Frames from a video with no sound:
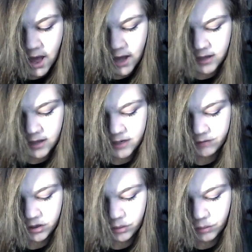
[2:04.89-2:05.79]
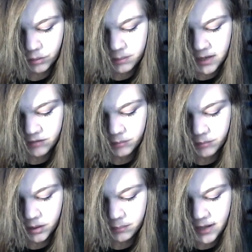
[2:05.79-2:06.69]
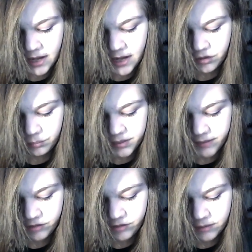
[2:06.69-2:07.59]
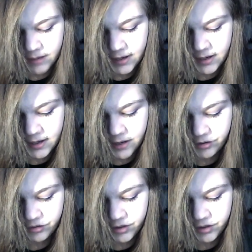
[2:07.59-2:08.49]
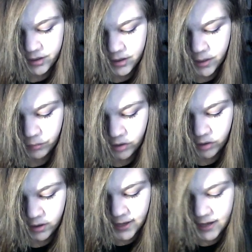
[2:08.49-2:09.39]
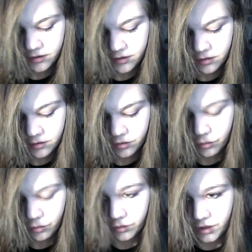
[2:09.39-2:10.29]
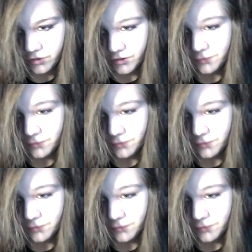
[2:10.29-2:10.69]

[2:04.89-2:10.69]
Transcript: I never heard a word back from her, but I had to believe she had read it and understood. It was all I had to hold on to.